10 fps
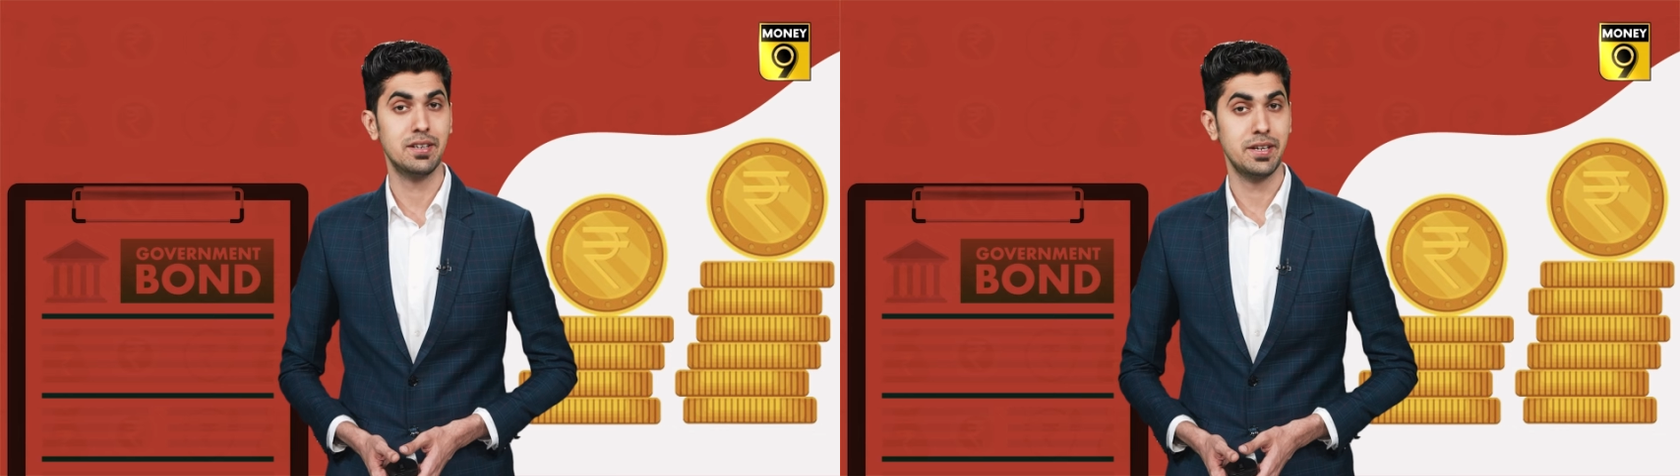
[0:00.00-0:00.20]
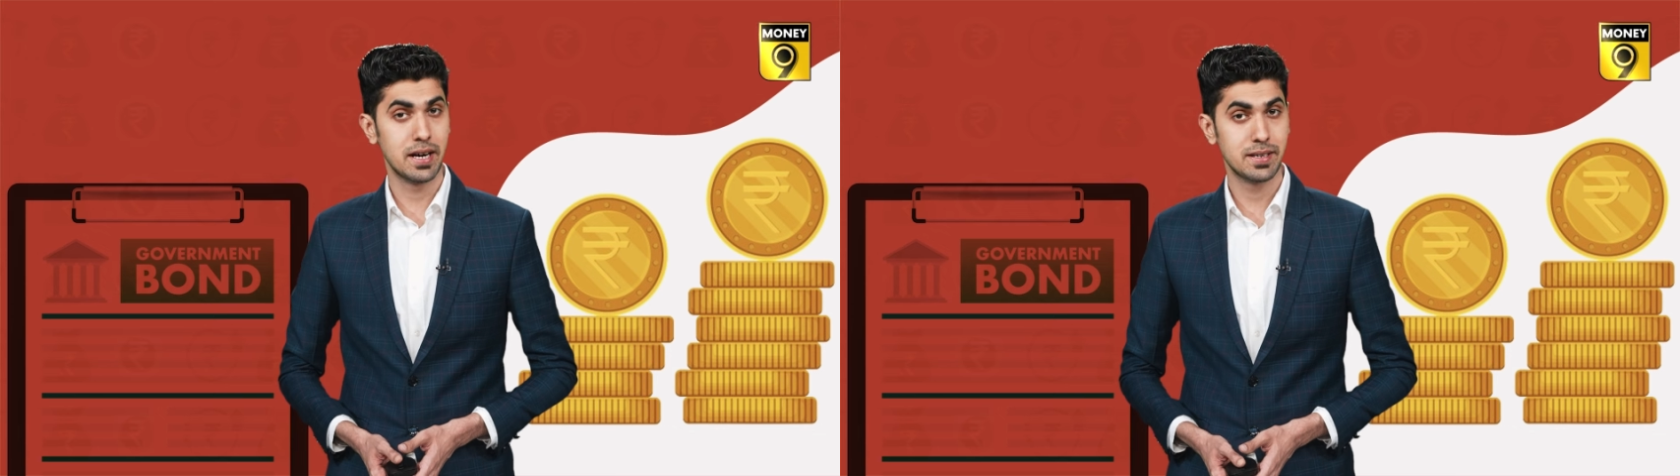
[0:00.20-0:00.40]

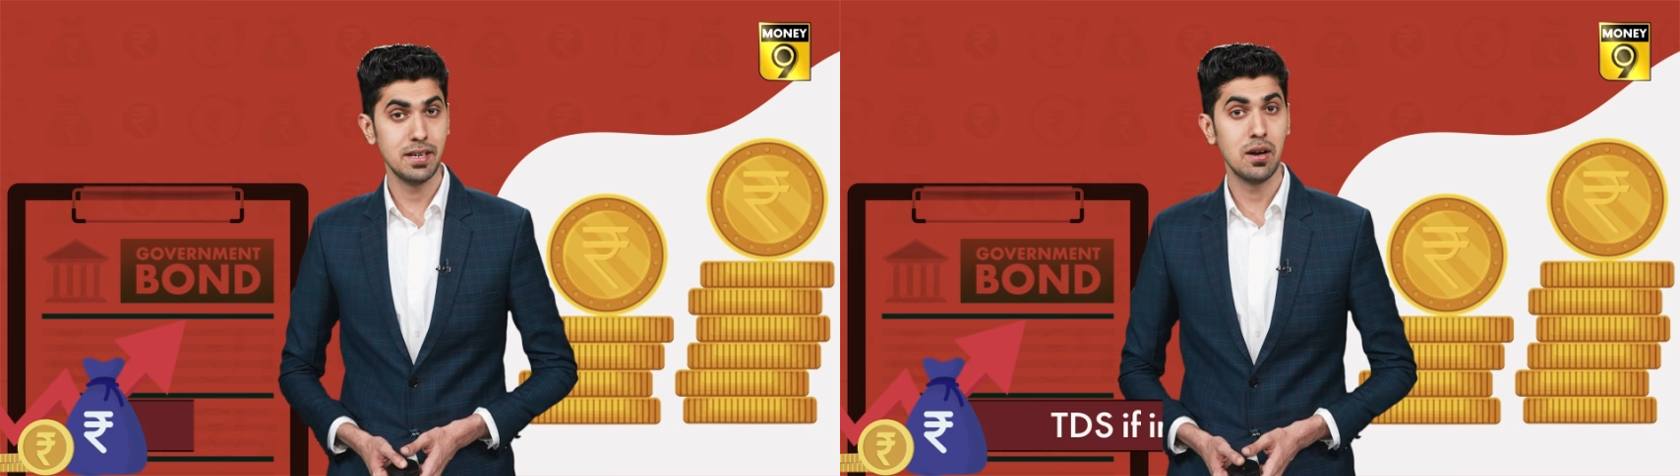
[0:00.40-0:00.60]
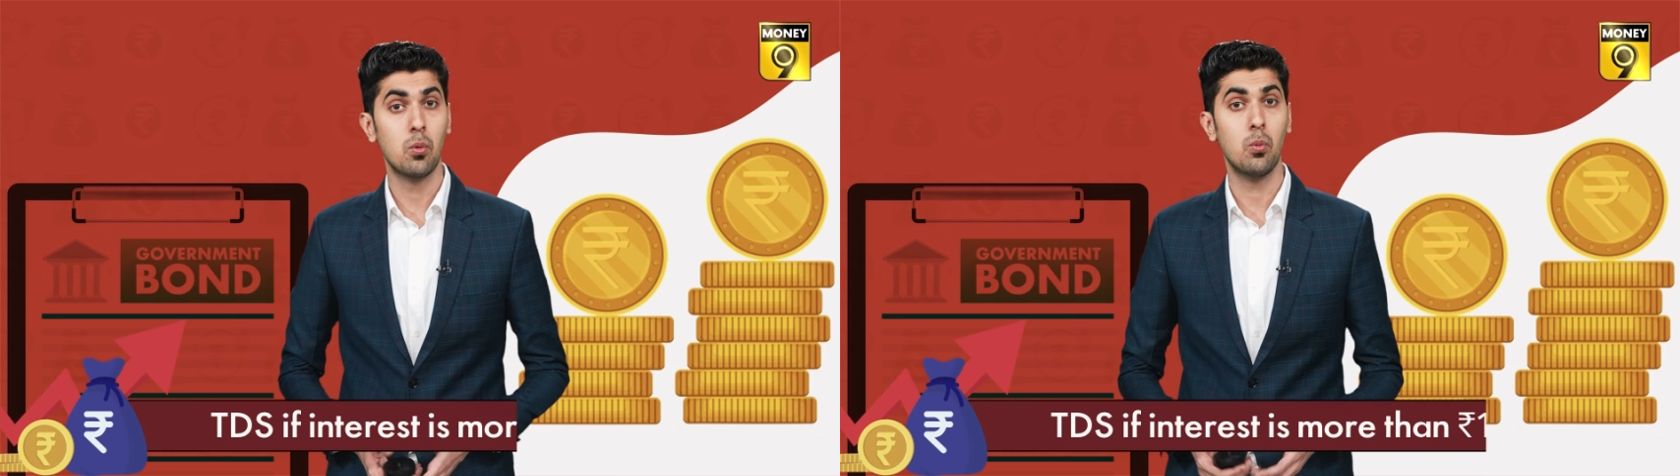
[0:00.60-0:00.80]

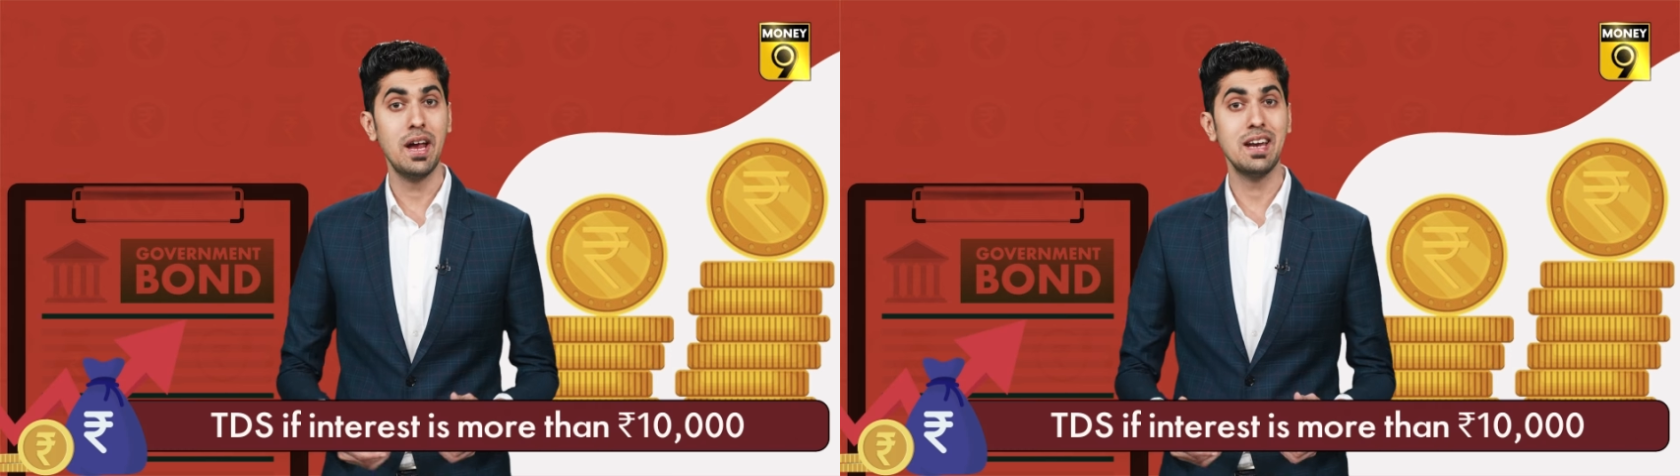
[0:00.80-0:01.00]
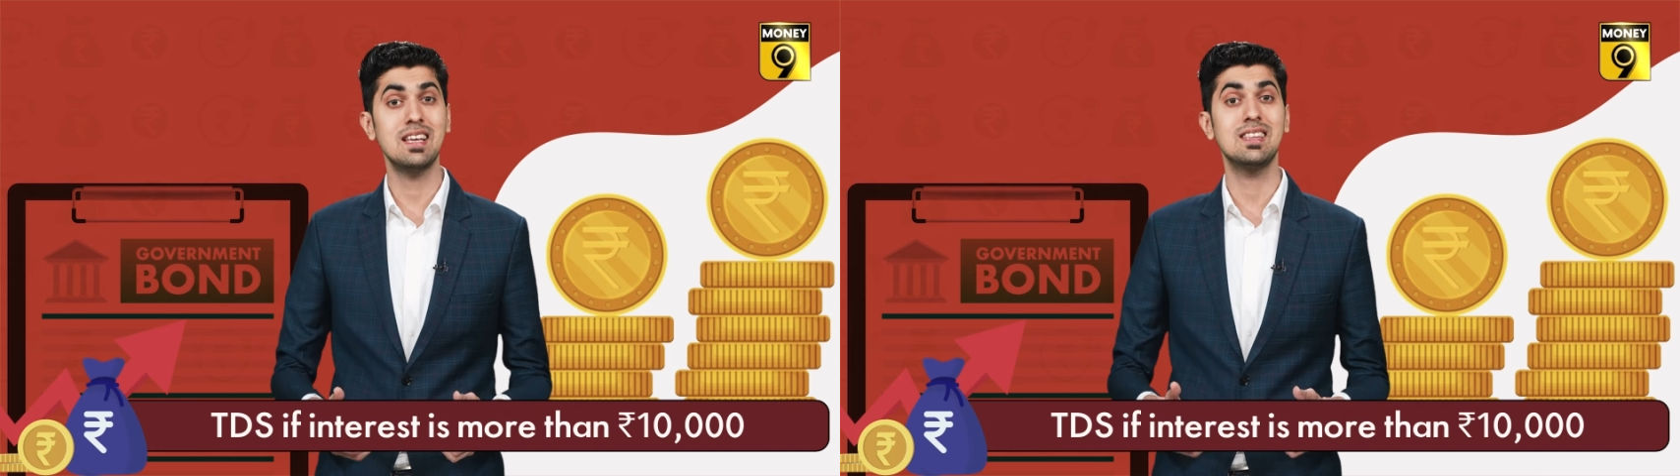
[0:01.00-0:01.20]
deducted
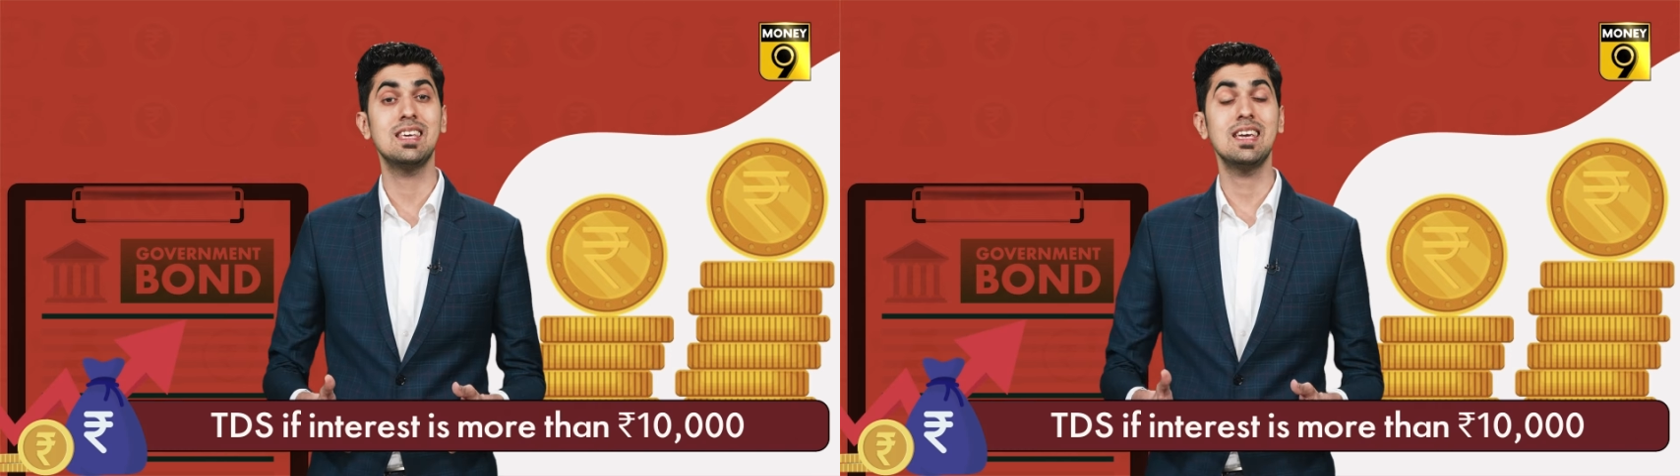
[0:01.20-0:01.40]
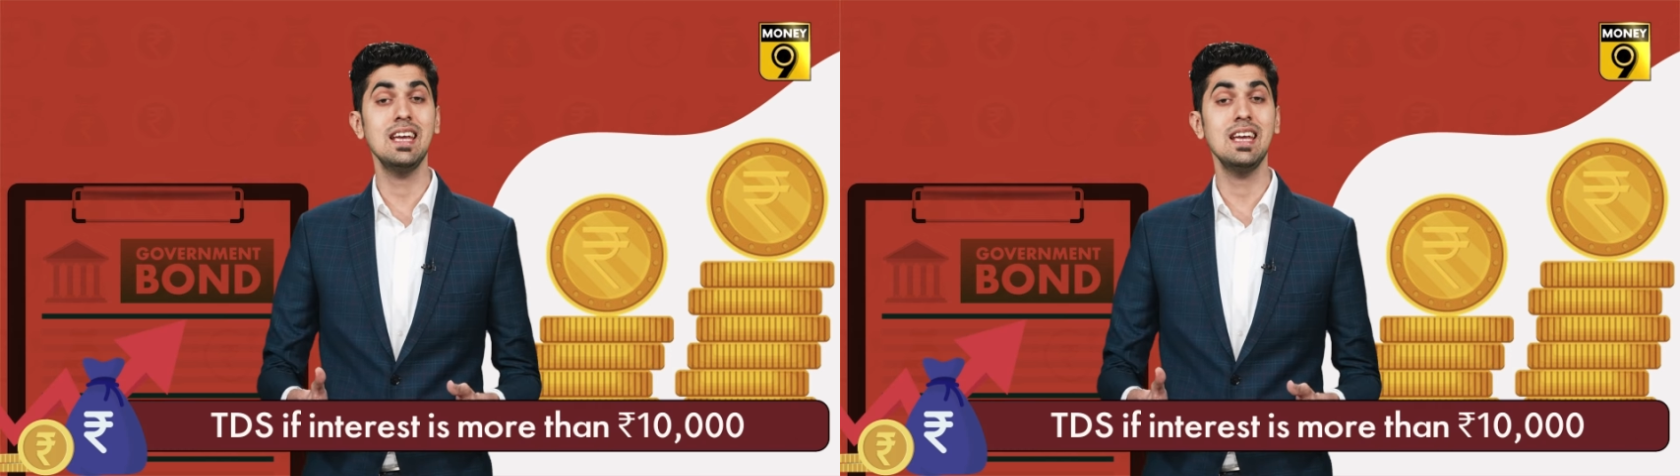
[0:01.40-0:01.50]
when the